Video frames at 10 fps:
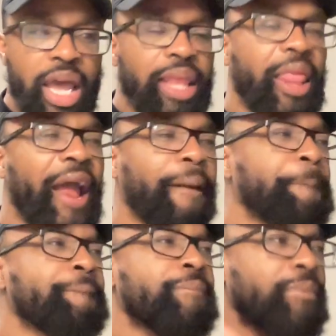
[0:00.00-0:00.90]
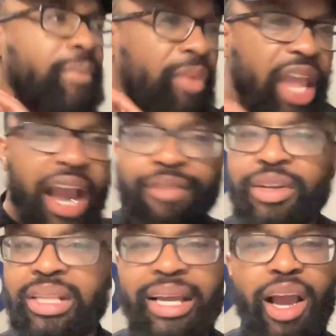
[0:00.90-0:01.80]
Like,
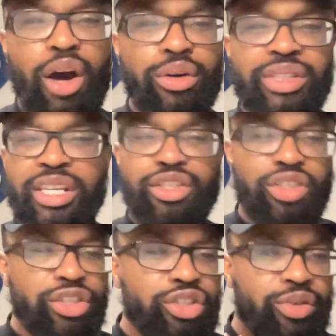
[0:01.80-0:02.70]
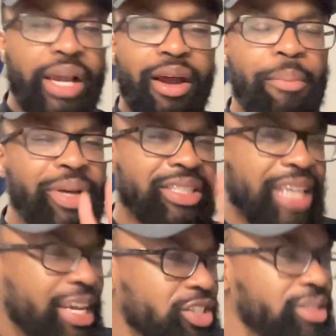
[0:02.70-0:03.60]
everything else is just straight up
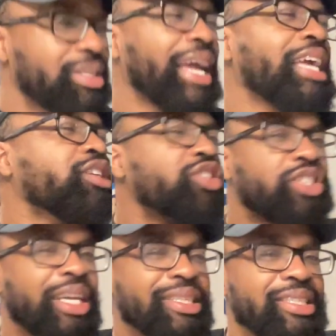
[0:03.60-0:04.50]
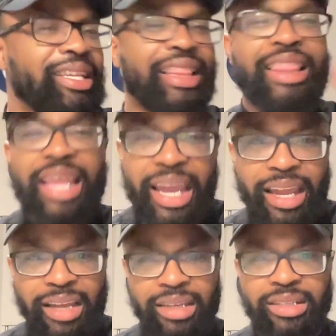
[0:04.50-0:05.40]
possessions. Like, it's just
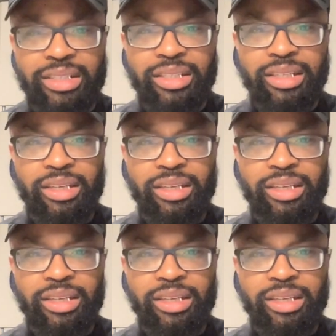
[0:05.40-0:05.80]
things.